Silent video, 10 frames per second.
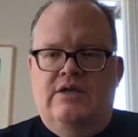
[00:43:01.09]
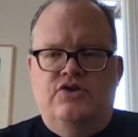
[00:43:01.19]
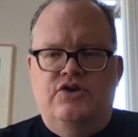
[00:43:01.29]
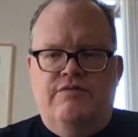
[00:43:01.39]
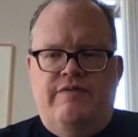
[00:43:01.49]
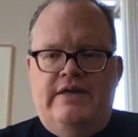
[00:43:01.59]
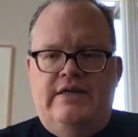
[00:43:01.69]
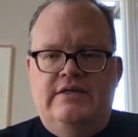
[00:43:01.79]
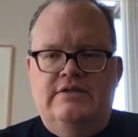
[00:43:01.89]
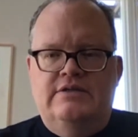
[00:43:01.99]
Do your
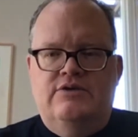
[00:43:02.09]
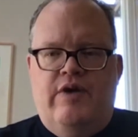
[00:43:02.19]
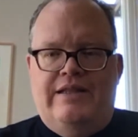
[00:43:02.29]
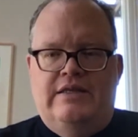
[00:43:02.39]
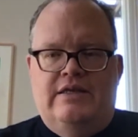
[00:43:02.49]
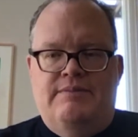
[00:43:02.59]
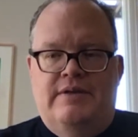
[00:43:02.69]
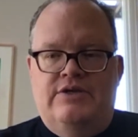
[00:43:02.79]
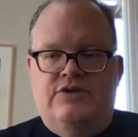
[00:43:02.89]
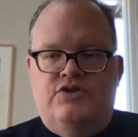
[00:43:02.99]
findings greatly
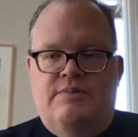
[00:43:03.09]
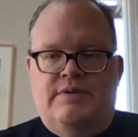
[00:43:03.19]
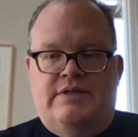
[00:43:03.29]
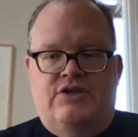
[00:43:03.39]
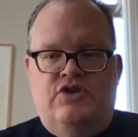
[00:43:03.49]
diminish the potential